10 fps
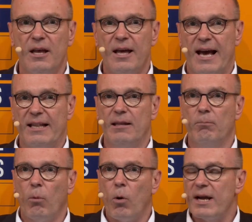And the
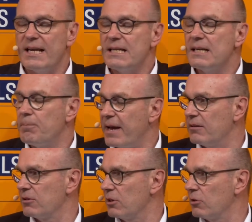more
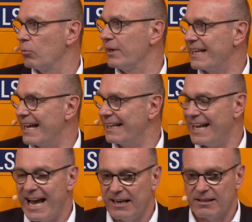independent we can
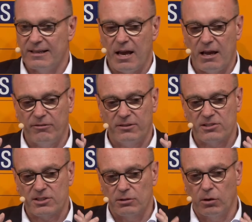get and have
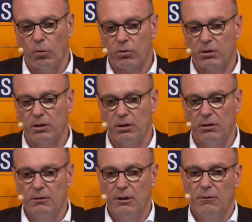these local,
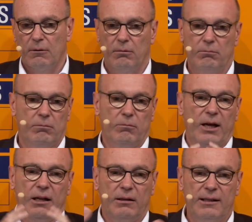
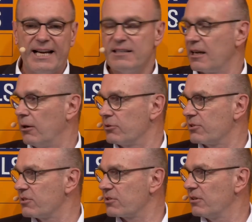
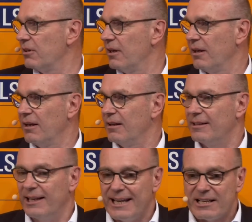lighthouses,
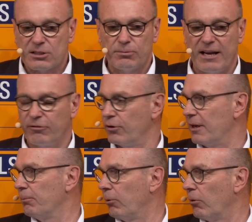the less we have to
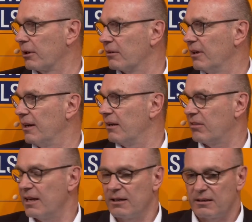import. And I
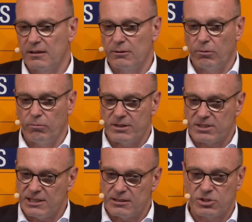think we
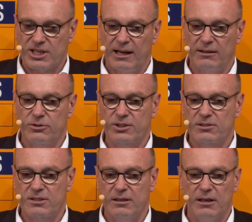see the
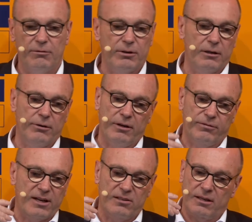challenges, and even if
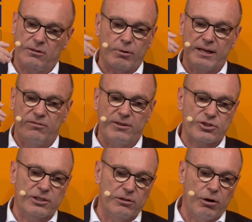there's a great
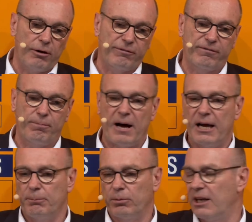vision of
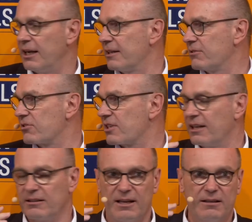pipelines
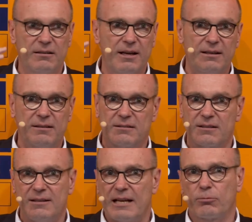and
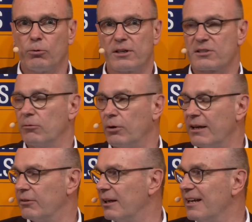networks and
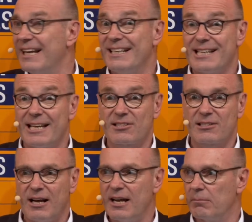whatever, it takes
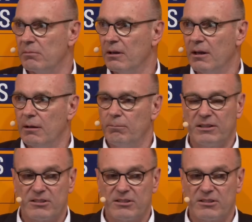time. But